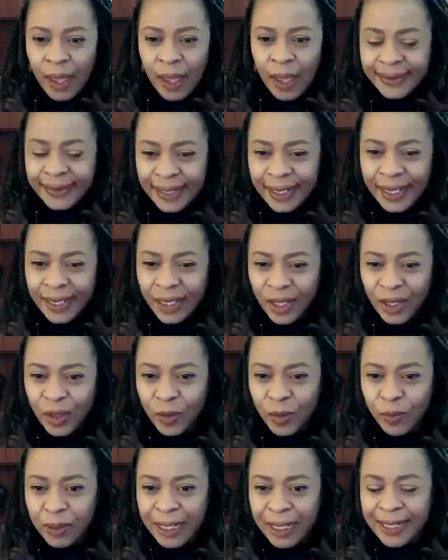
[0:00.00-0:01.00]
Good day to
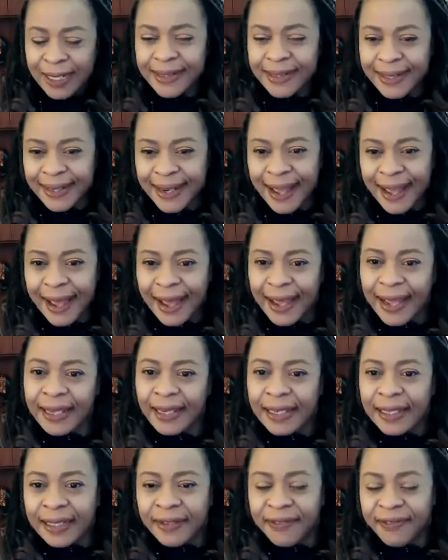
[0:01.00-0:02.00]
you, blessed and
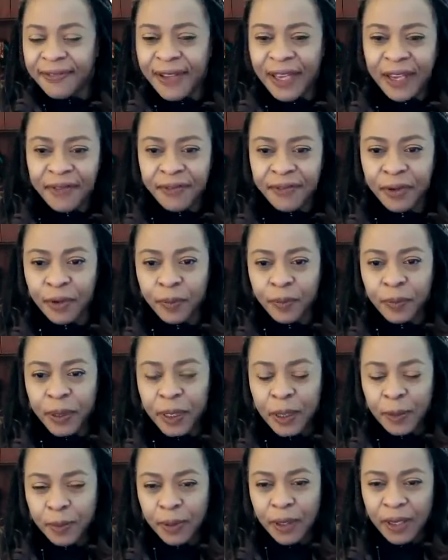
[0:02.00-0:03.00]
highly favored
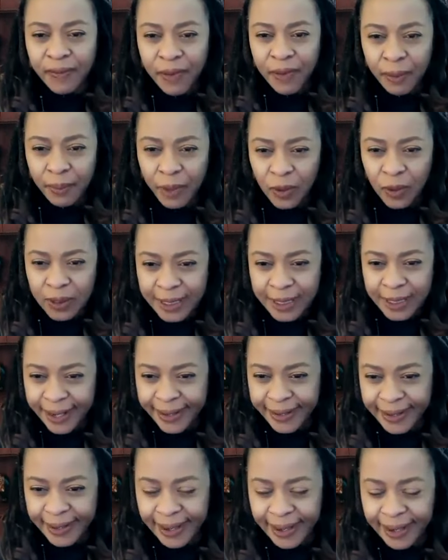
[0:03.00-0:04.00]
people of the Most High
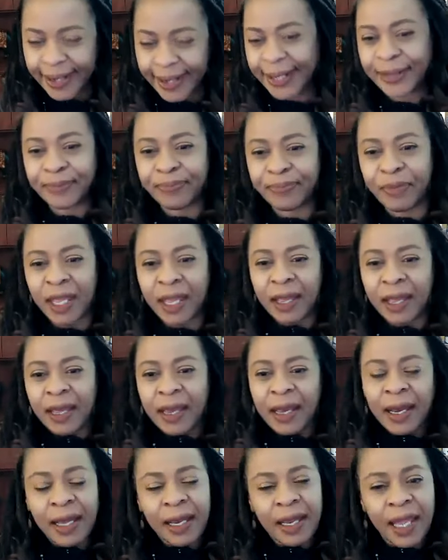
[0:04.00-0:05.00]
God.
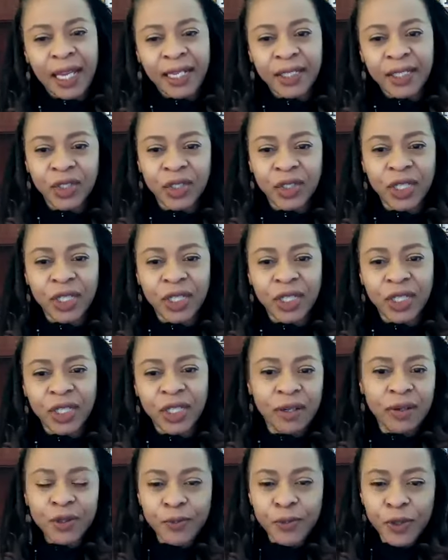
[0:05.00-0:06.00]
I'd like to share
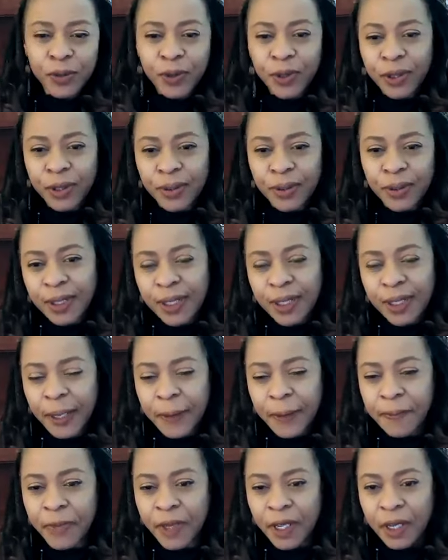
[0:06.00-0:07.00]
our scripture with you
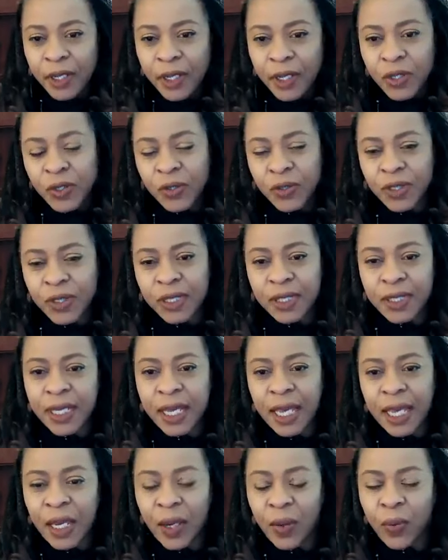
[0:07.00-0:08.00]
today. So
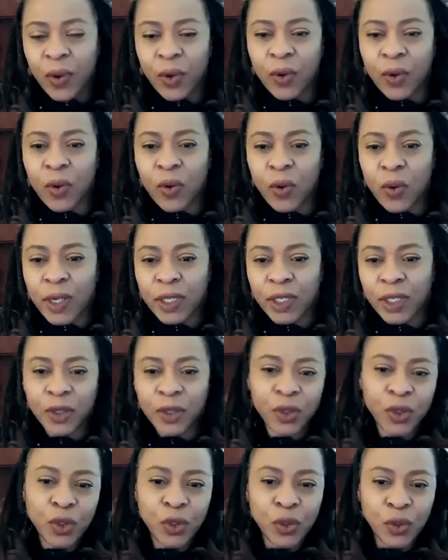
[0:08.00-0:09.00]
today we're going
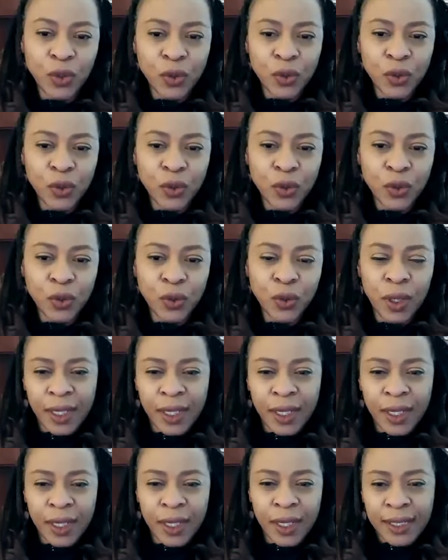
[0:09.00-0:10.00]

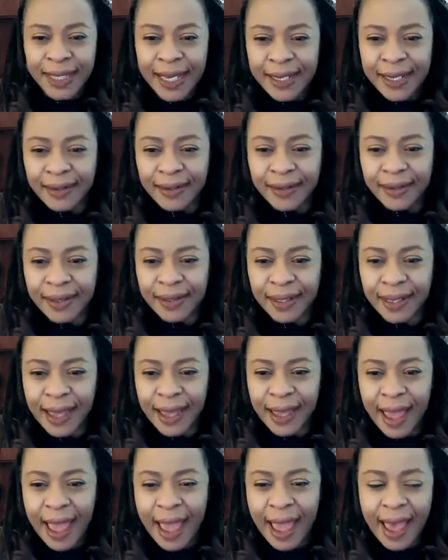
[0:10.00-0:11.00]
to take a
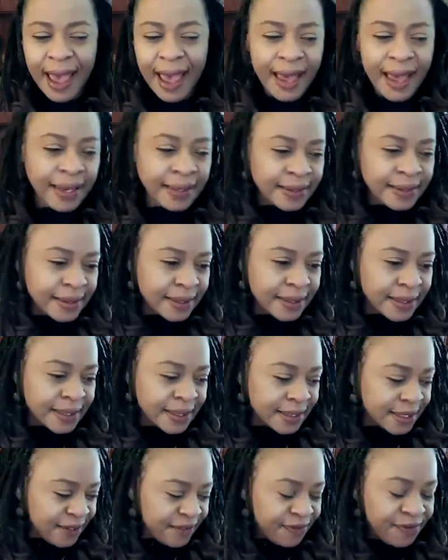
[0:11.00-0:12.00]
look at,
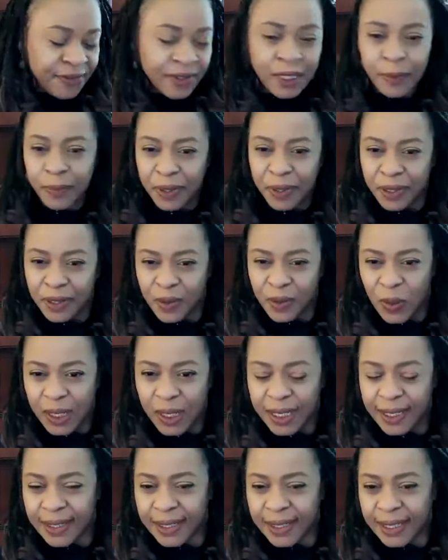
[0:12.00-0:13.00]
let's see, Philippians
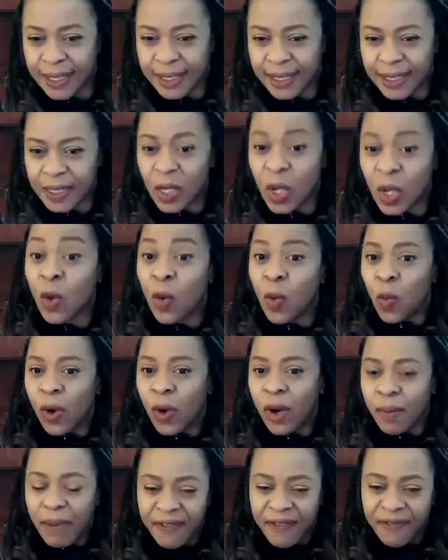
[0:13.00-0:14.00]
1 and 6,
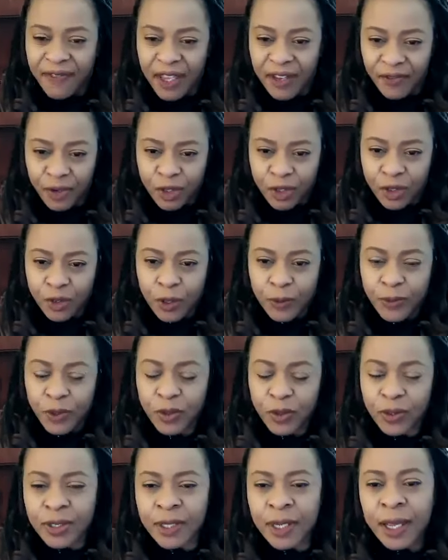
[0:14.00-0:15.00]
one of my favorite
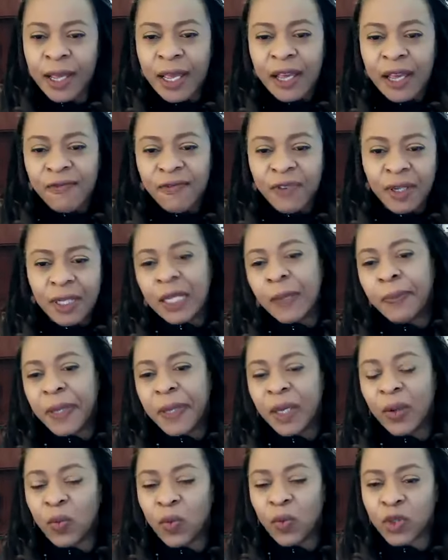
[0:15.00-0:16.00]
scriptures.
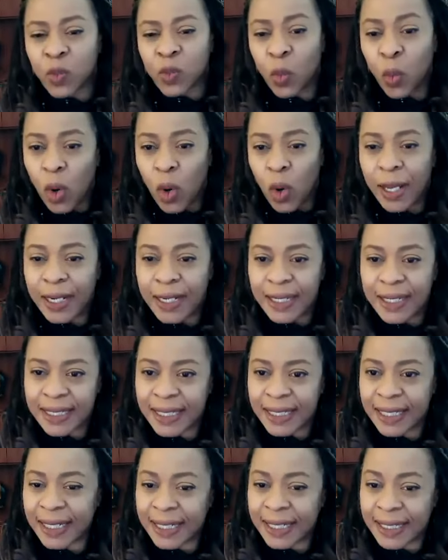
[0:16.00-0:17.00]
Philippians 1
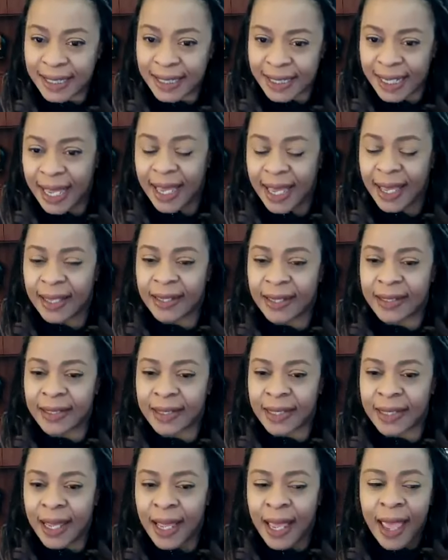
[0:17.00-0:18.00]
and 6
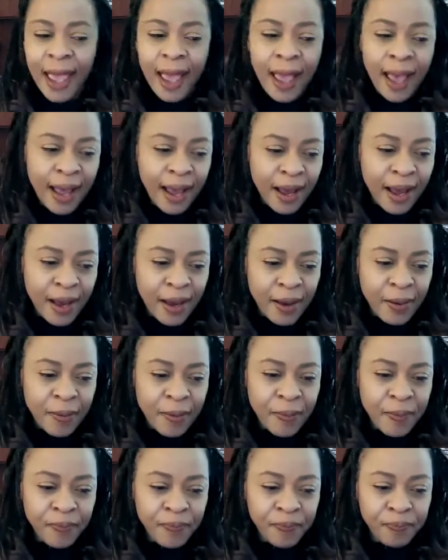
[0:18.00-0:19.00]
says,
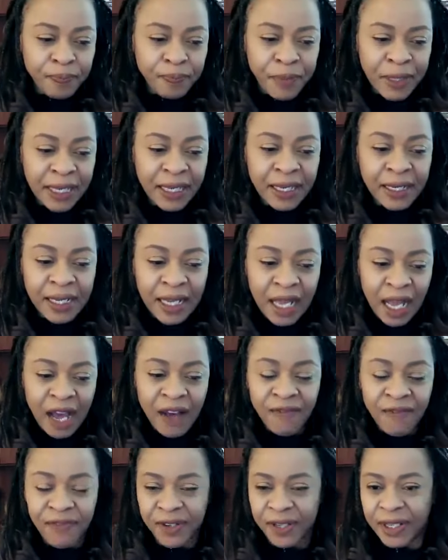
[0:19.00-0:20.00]
being
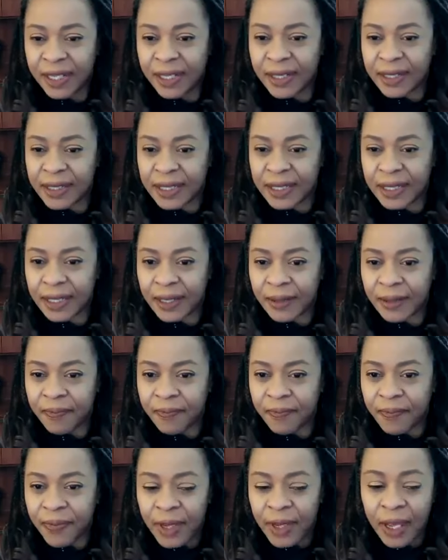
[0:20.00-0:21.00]
confident
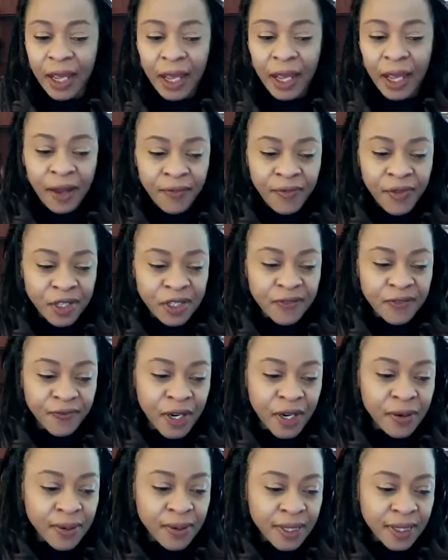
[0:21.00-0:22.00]
of this
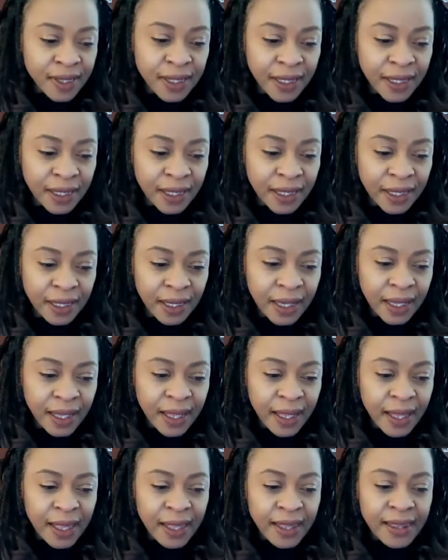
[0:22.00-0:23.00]
very thing,
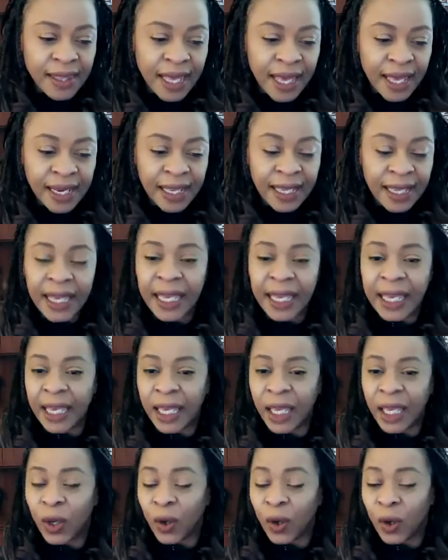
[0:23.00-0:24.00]
that
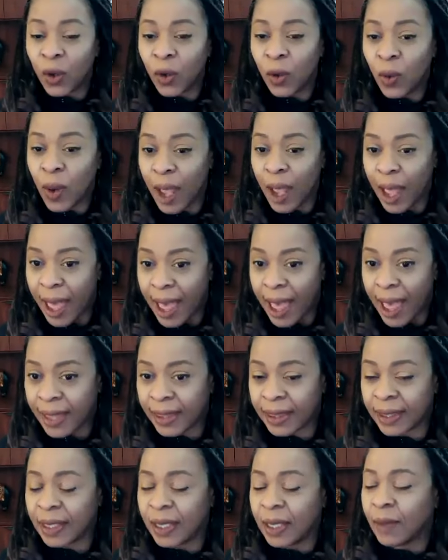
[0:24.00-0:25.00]
he who hath
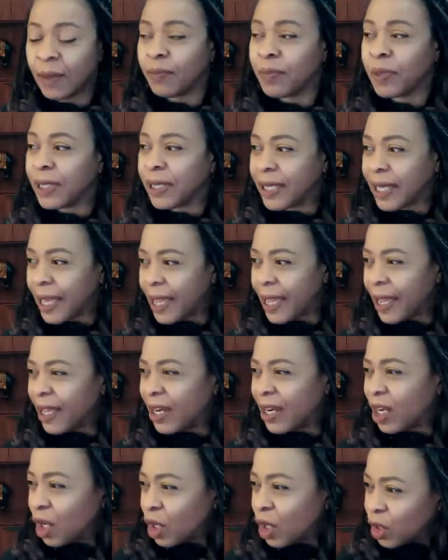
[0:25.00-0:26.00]

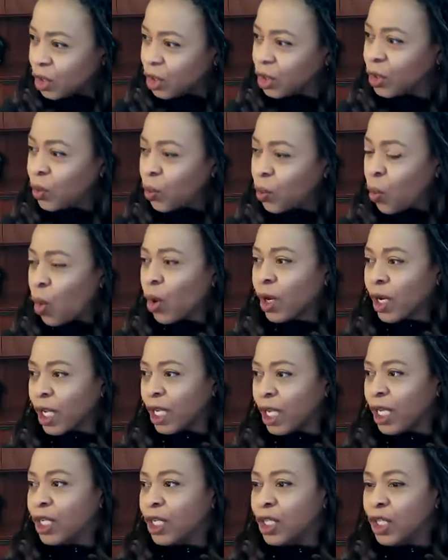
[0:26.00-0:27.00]
began a good work
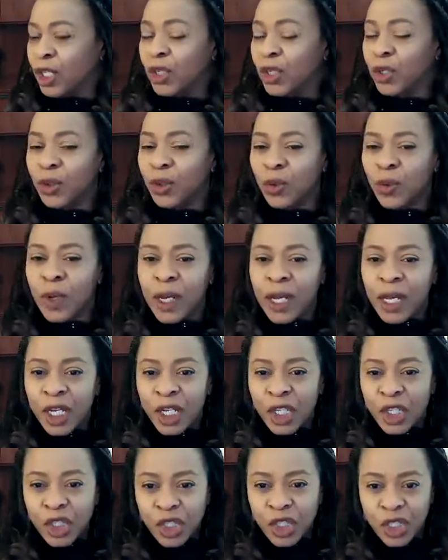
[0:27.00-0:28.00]
in you
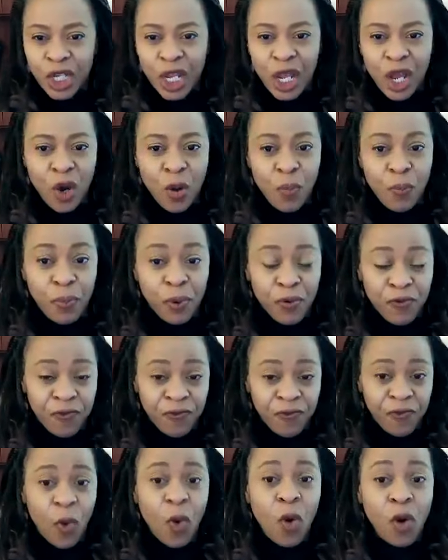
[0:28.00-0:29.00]
shall
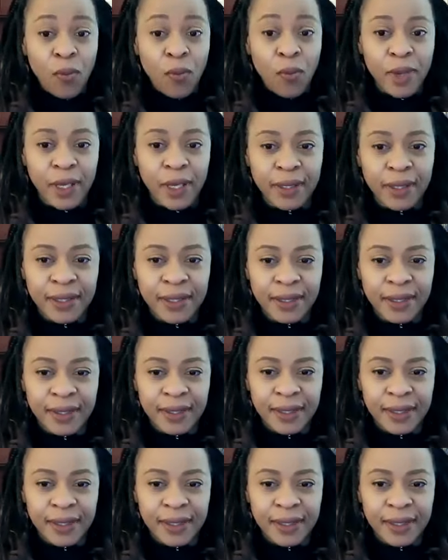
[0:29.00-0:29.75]
perform it